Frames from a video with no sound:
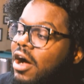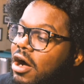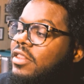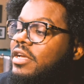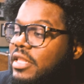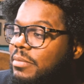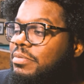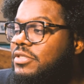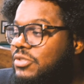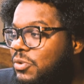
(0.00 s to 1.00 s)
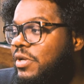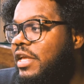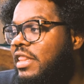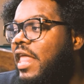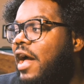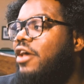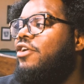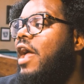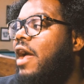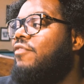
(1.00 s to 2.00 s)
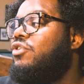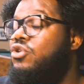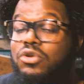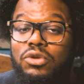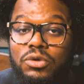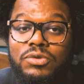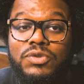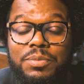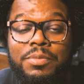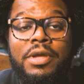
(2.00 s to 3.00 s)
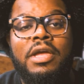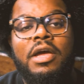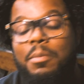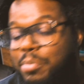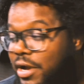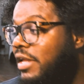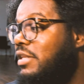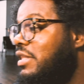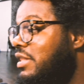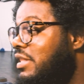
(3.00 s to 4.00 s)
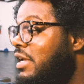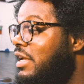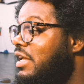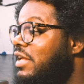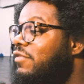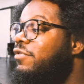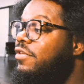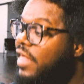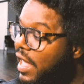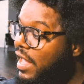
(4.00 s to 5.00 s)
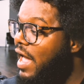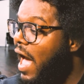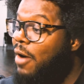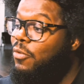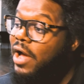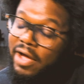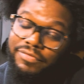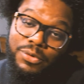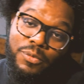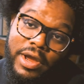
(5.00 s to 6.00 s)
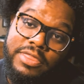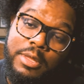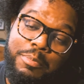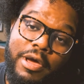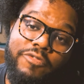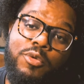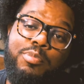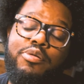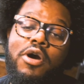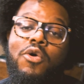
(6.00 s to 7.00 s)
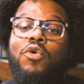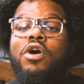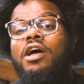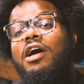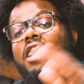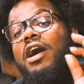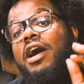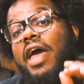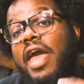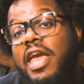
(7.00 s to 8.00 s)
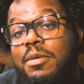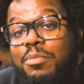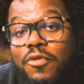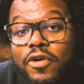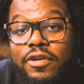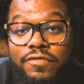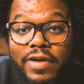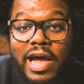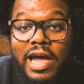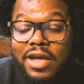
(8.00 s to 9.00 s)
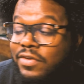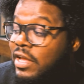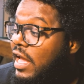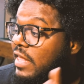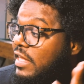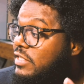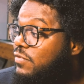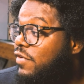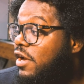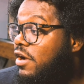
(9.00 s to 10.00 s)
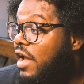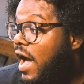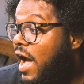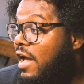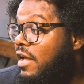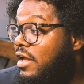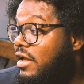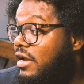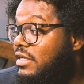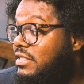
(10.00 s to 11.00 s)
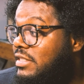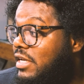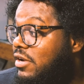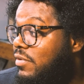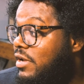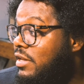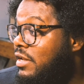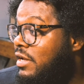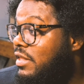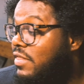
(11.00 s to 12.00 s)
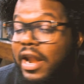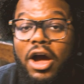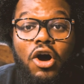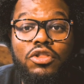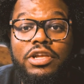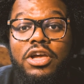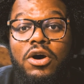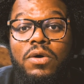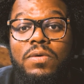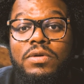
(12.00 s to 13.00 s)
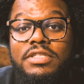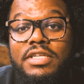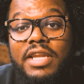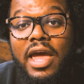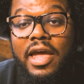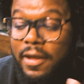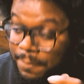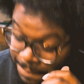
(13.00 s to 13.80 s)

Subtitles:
All the clippers do get louder after you use them. But for that, I will have to rate the Bevel Pro a 8.5. And that's very high considering that I only go to 9.